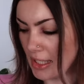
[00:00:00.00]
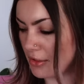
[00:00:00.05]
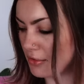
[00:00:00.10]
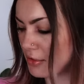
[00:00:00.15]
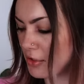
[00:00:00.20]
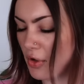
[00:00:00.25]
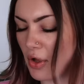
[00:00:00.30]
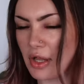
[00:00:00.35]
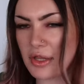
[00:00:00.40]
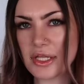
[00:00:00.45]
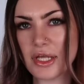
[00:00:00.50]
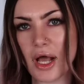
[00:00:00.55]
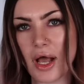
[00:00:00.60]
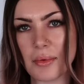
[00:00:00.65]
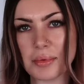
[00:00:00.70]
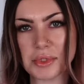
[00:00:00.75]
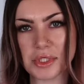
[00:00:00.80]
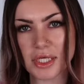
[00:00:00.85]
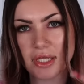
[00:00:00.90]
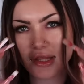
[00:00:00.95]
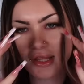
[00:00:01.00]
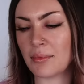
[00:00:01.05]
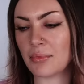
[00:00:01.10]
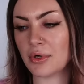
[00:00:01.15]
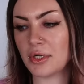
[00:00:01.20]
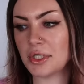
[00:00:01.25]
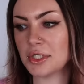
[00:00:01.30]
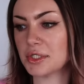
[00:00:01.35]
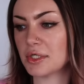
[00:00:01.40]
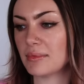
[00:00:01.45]
I don't know all the options. I'm
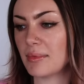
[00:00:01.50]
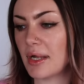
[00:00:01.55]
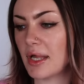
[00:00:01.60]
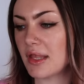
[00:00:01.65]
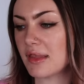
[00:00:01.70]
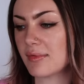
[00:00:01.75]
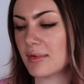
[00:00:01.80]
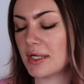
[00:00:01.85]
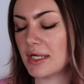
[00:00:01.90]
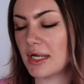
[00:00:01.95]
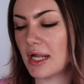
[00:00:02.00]
pretty sure my husband